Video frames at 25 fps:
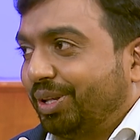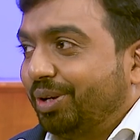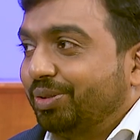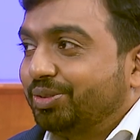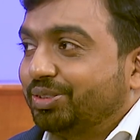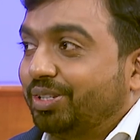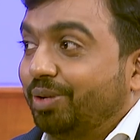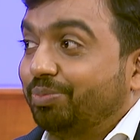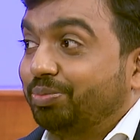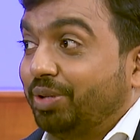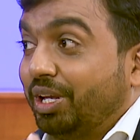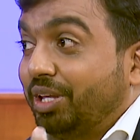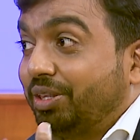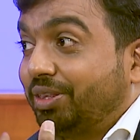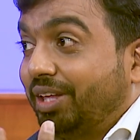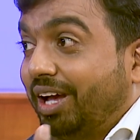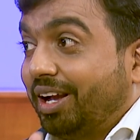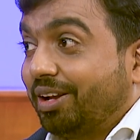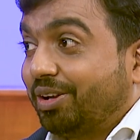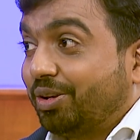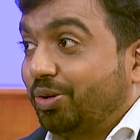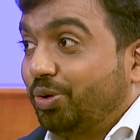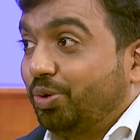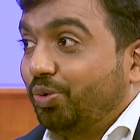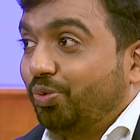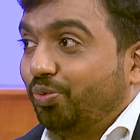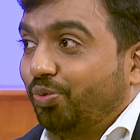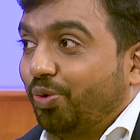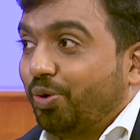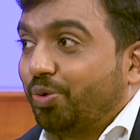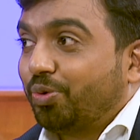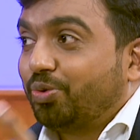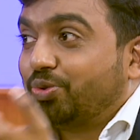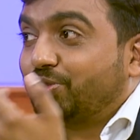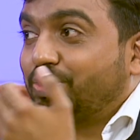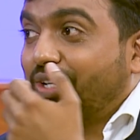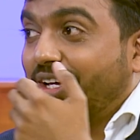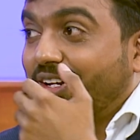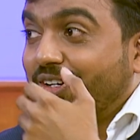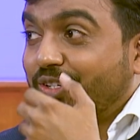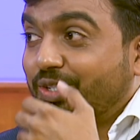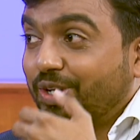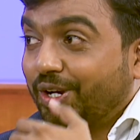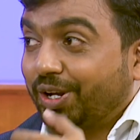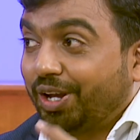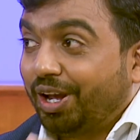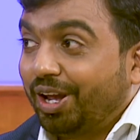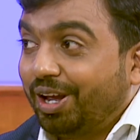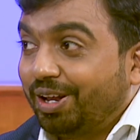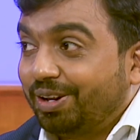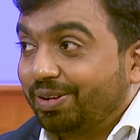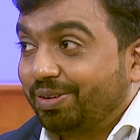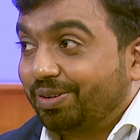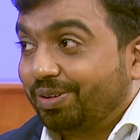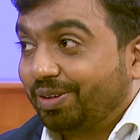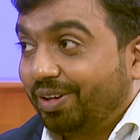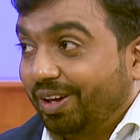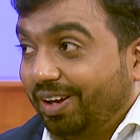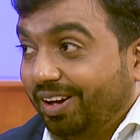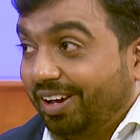something that you want to cherish again?